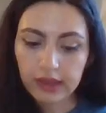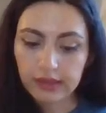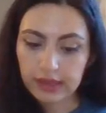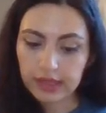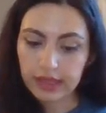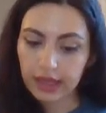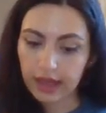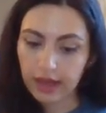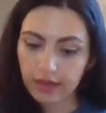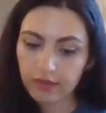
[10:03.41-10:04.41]

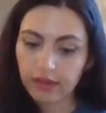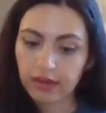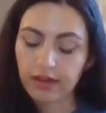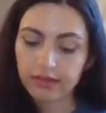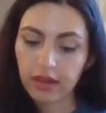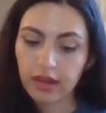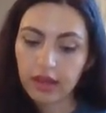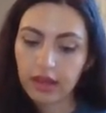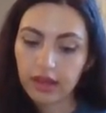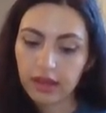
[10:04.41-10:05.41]
DEF
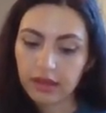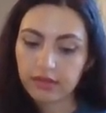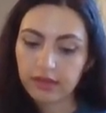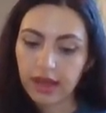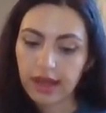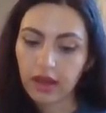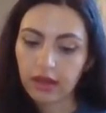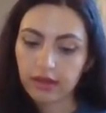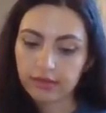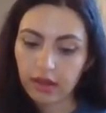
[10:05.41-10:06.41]
is an
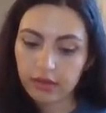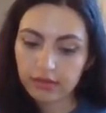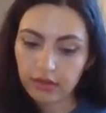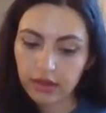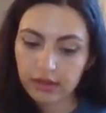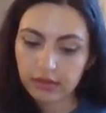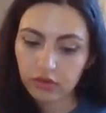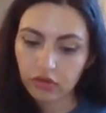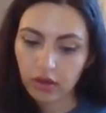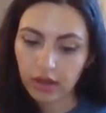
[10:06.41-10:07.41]
isosceles
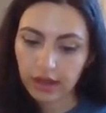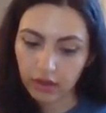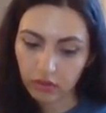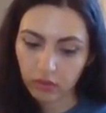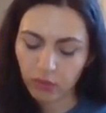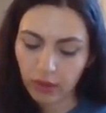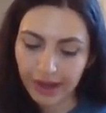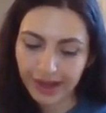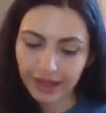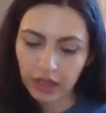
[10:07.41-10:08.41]
triangle.
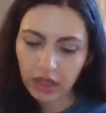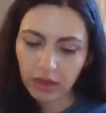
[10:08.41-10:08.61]
Why?